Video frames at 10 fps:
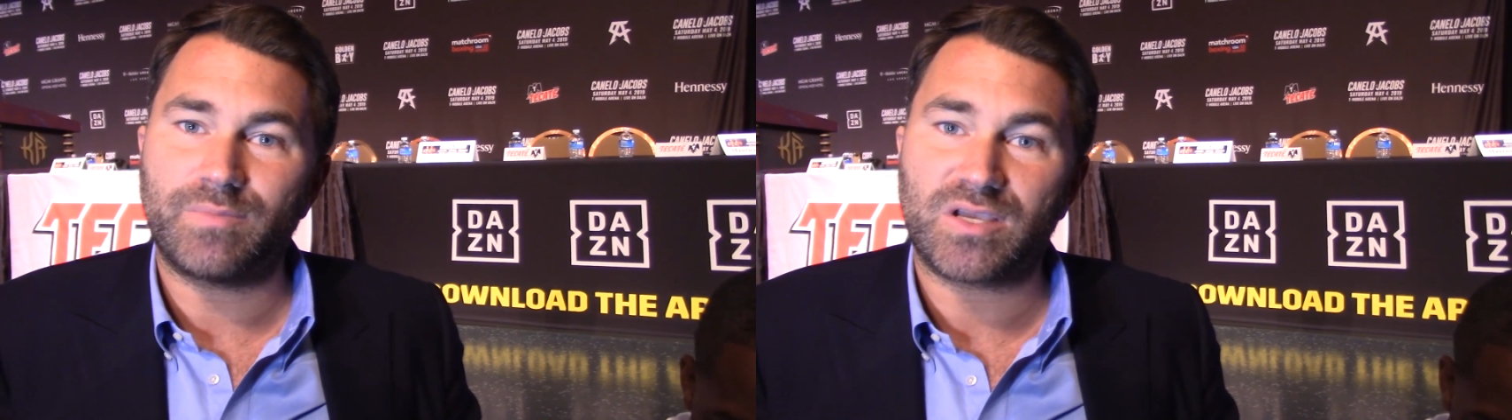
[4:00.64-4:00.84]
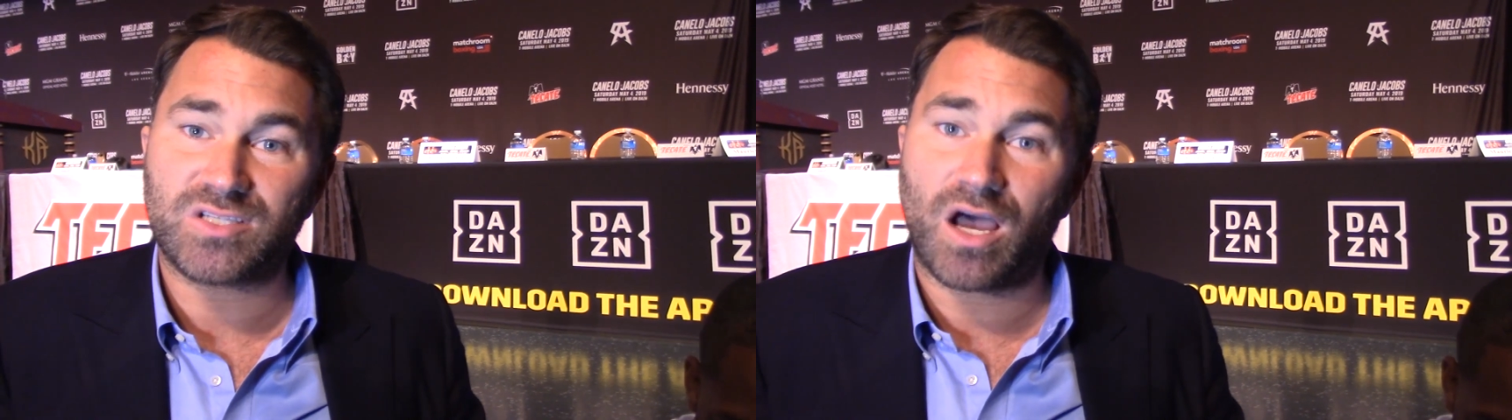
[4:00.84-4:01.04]

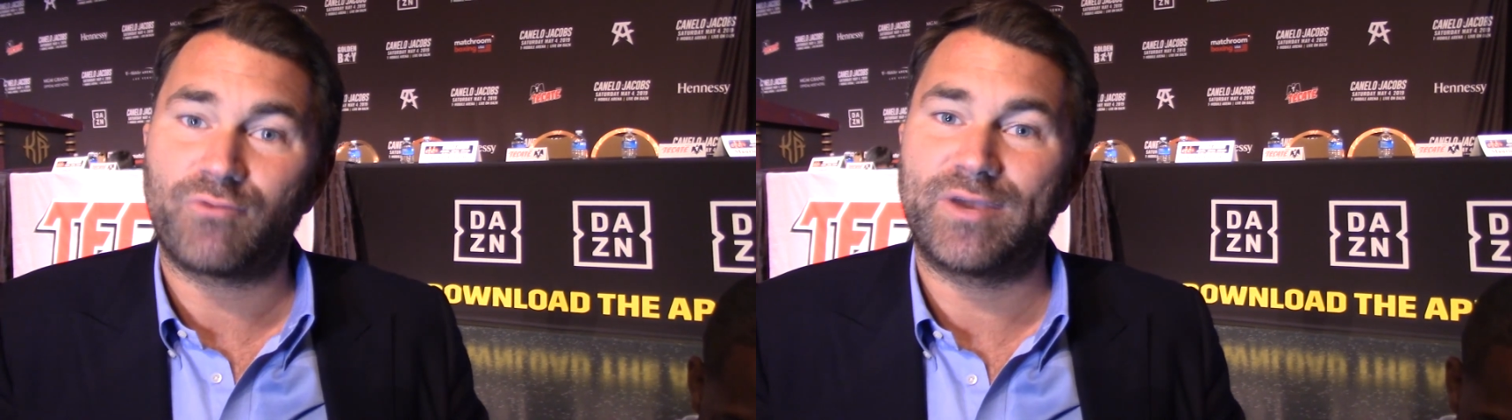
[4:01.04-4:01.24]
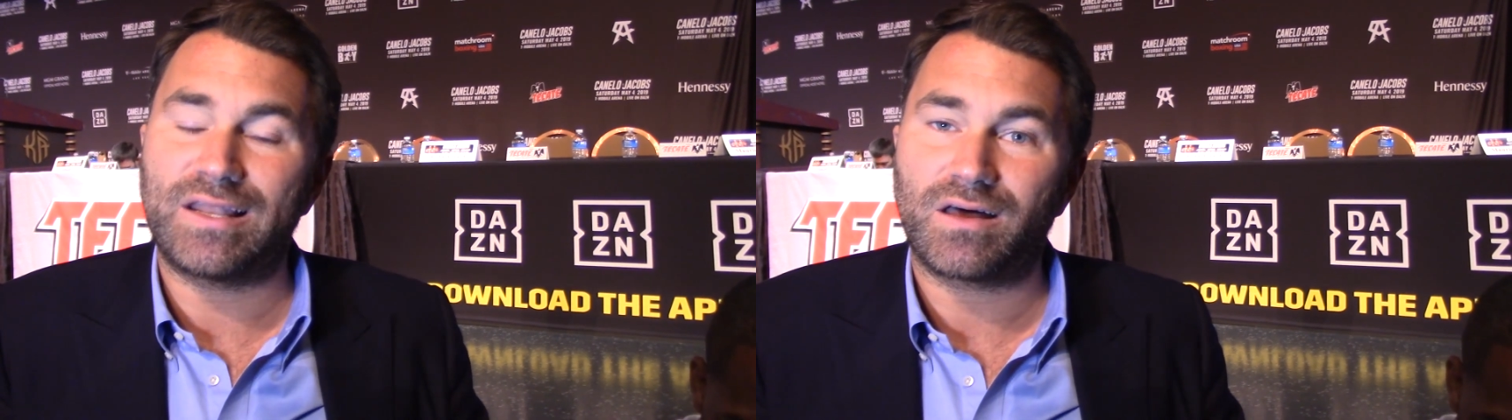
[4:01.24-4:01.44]
because I
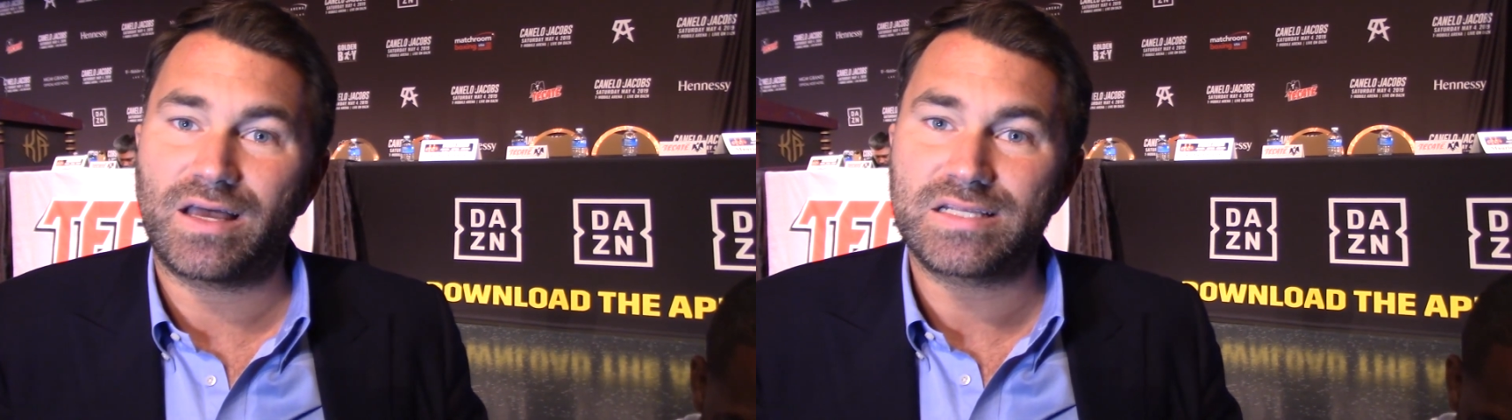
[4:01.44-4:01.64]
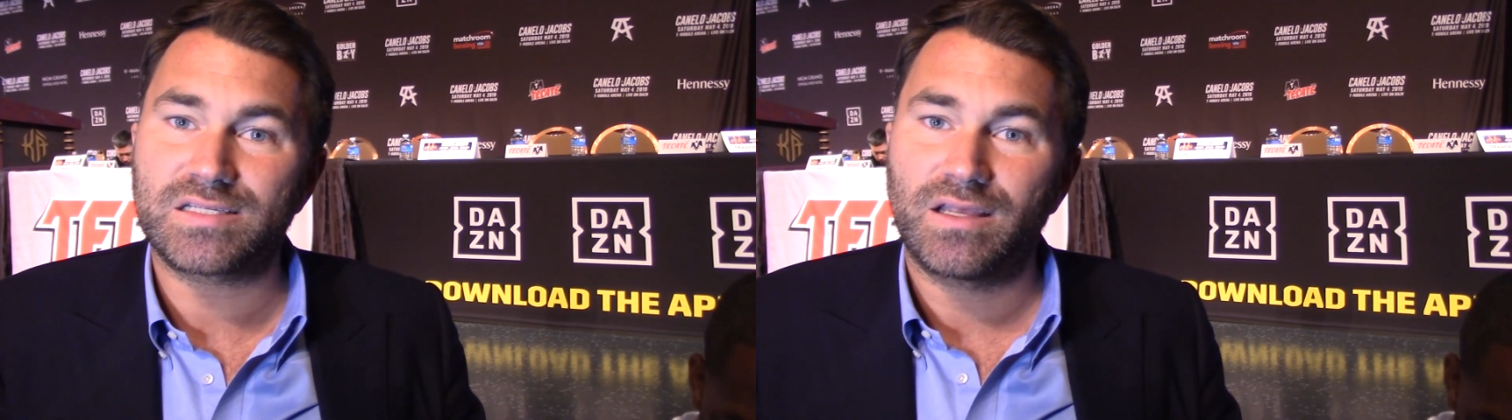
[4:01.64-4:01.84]

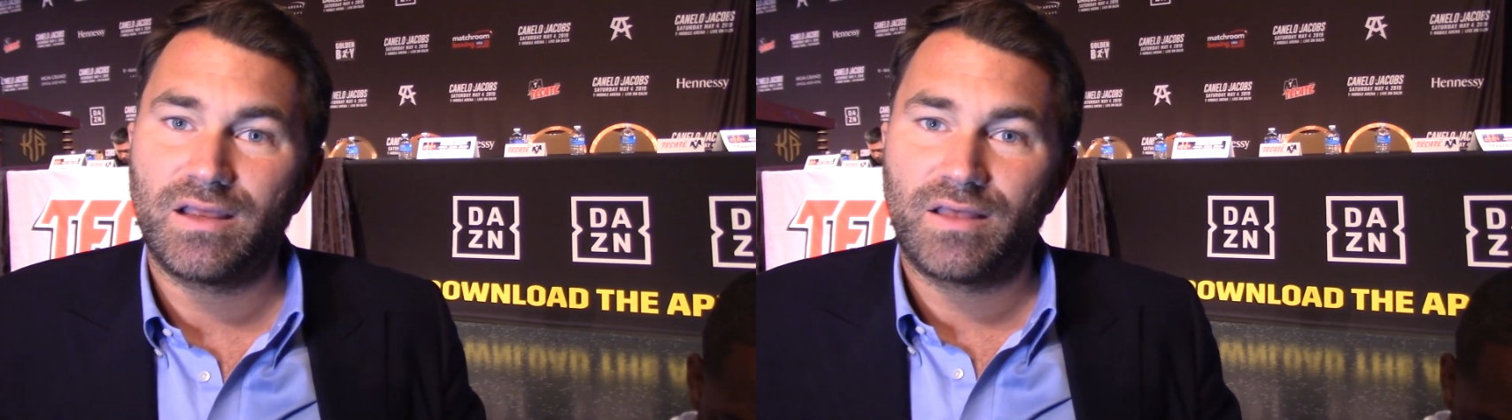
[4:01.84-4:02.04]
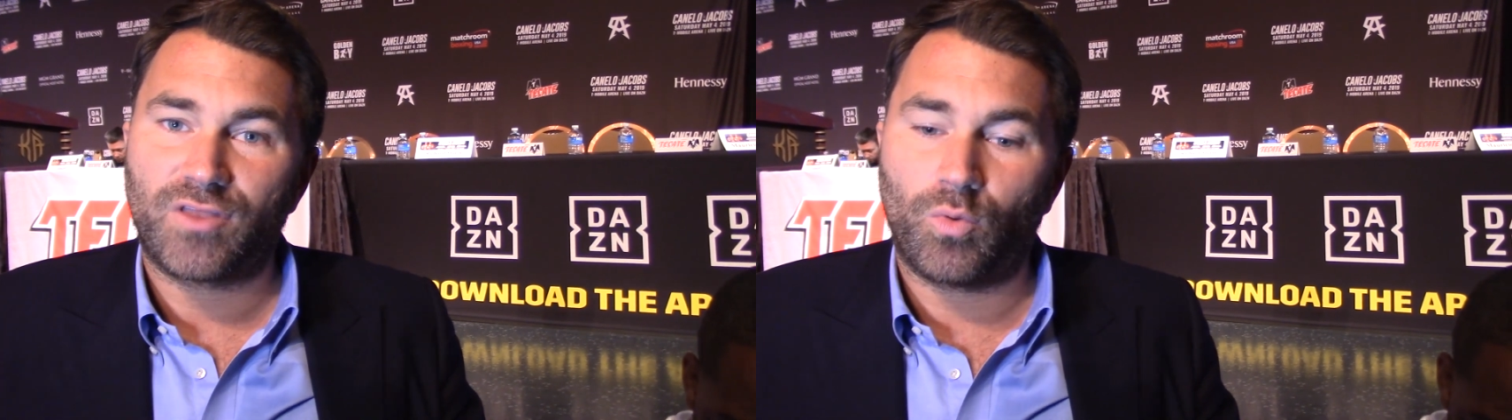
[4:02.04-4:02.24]
realise
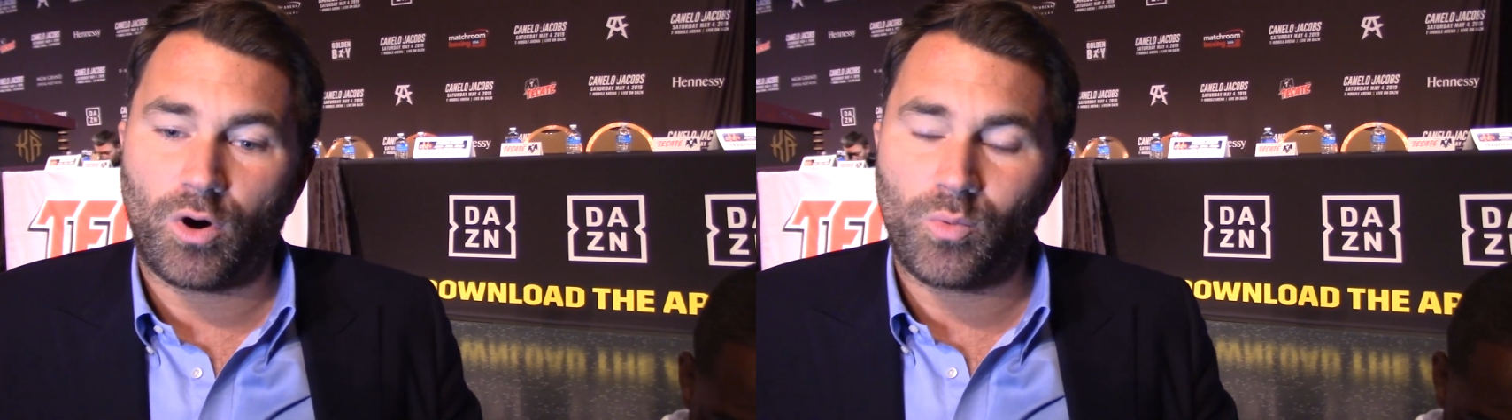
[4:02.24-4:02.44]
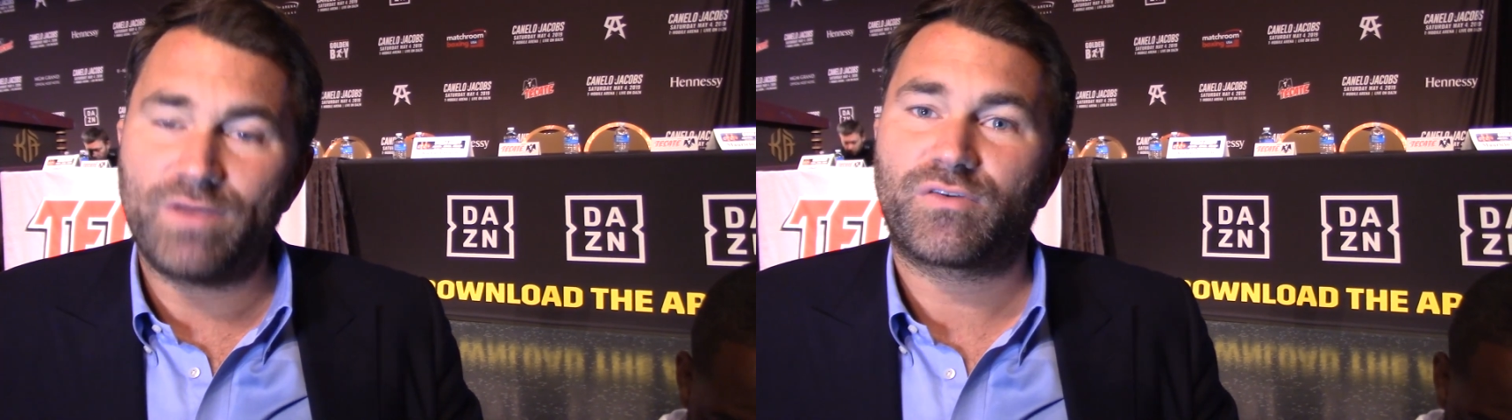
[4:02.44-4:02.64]
that what we've